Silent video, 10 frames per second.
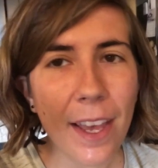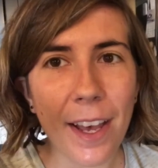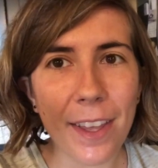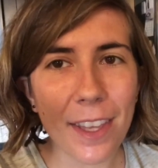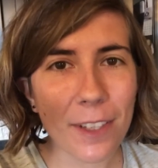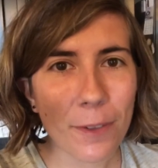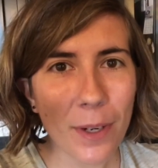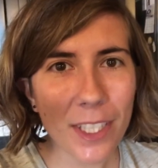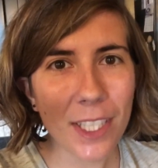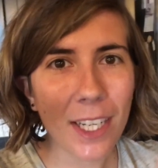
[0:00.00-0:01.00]
Thanks for
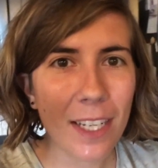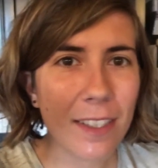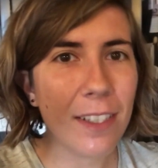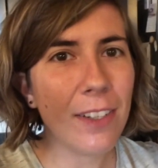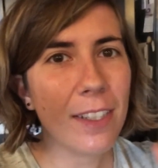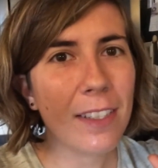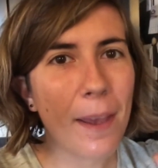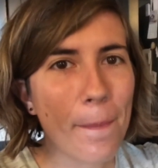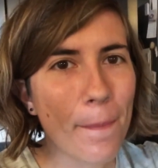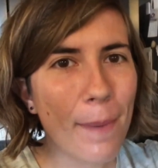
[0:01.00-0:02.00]
watching, guys. See you next
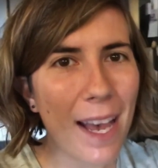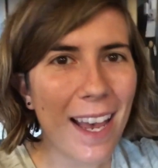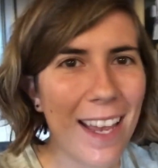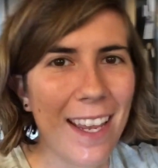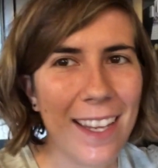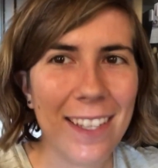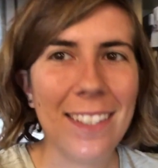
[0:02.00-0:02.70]
time. Bye.